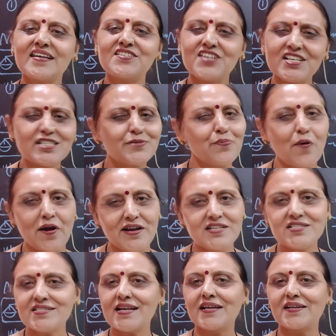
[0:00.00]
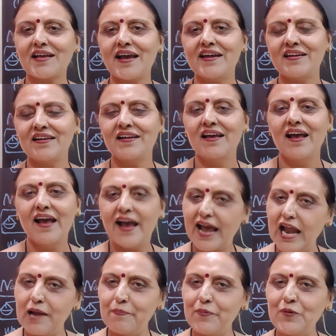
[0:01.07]
are just points that can
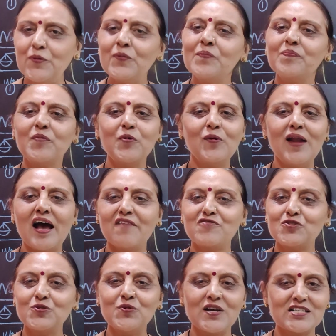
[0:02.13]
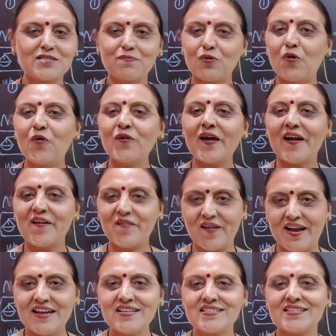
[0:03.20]
help you. You will have to explore and
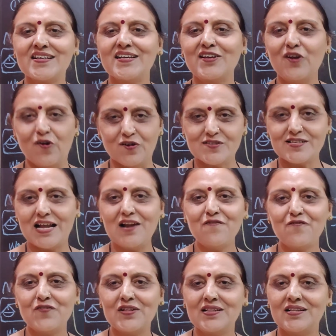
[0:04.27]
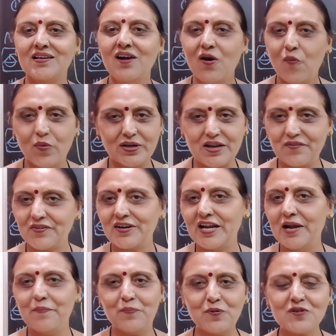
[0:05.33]
write yourself with whatever
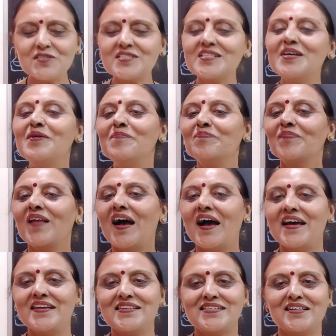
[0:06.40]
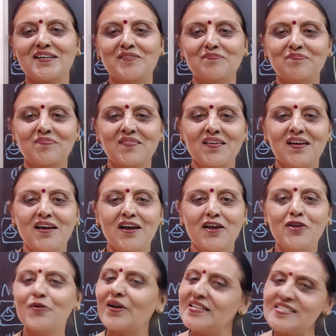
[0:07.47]
inputs. And
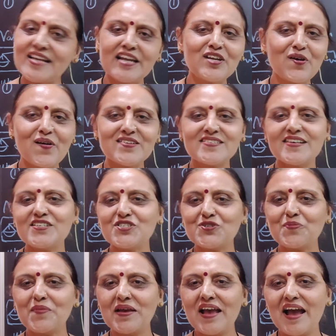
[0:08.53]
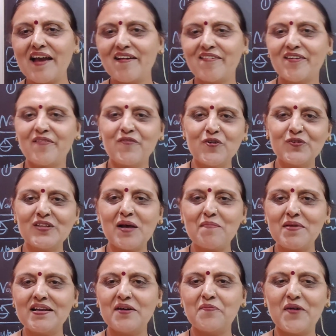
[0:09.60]
you can send your essays to me. I review
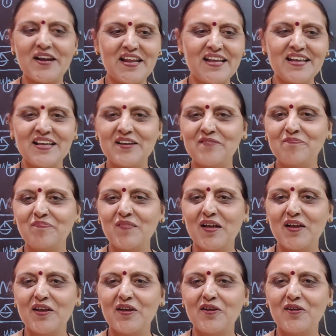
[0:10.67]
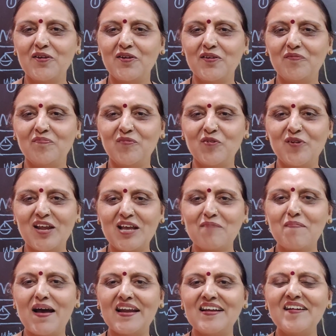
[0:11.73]
them in a very unique
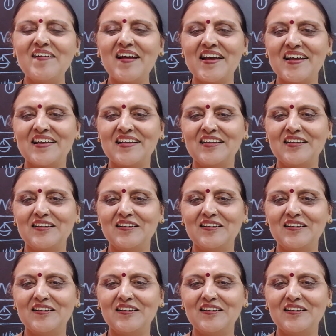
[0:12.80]
manner. I